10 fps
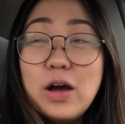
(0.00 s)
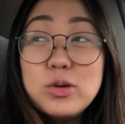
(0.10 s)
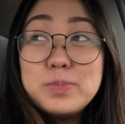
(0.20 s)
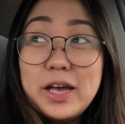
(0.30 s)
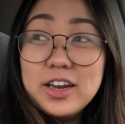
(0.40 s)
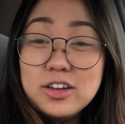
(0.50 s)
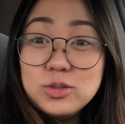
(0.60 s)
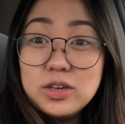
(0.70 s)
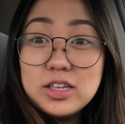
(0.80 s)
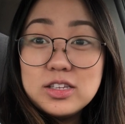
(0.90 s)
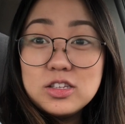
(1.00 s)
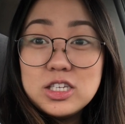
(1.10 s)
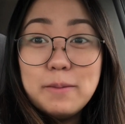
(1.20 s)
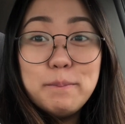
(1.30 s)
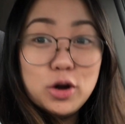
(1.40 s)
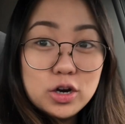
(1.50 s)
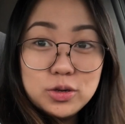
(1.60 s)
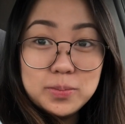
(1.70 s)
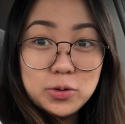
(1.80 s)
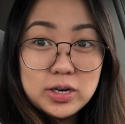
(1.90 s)
I was planning on doing it
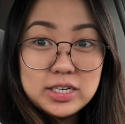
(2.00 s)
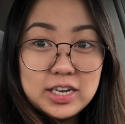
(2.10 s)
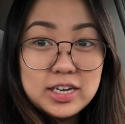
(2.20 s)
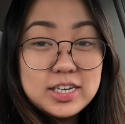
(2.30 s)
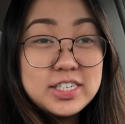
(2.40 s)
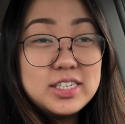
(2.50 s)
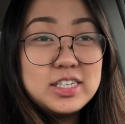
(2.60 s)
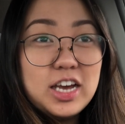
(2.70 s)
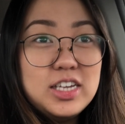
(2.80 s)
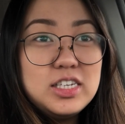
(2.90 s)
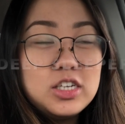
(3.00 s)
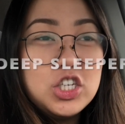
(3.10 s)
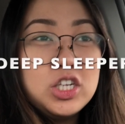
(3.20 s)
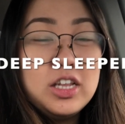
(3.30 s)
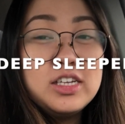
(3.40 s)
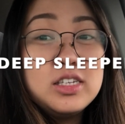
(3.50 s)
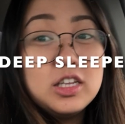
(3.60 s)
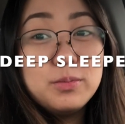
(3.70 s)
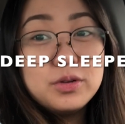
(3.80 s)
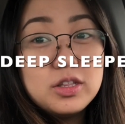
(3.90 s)
tomorrow morning because this guy is such a light
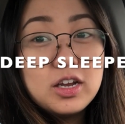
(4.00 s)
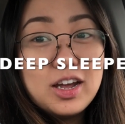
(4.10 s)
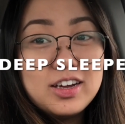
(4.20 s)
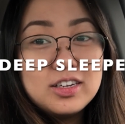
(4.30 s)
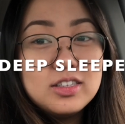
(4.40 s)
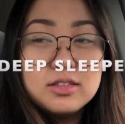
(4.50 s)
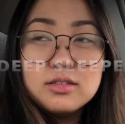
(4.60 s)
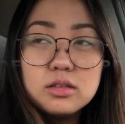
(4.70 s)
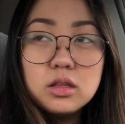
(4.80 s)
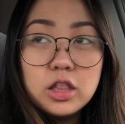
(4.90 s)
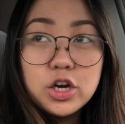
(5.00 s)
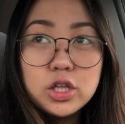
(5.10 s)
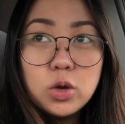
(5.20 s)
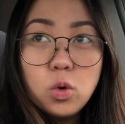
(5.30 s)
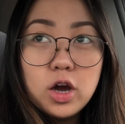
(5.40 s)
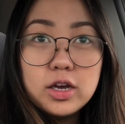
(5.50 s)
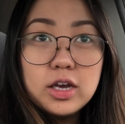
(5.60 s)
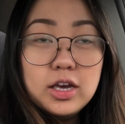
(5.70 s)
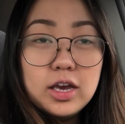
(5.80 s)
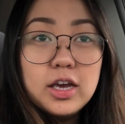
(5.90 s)
sleeper that I could literally walk
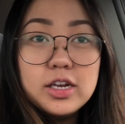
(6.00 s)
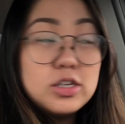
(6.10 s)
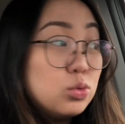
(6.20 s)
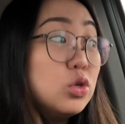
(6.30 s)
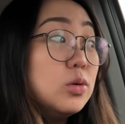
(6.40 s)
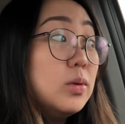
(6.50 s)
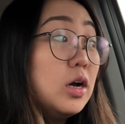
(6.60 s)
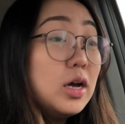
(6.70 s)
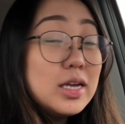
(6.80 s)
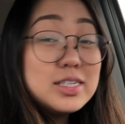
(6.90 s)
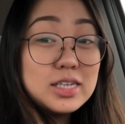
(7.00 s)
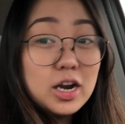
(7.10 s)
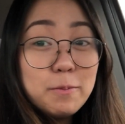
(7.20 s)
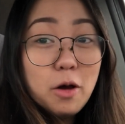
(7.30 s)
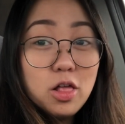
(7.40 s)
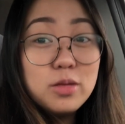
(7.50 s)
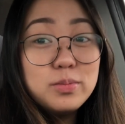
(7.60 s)
in his room, set up all the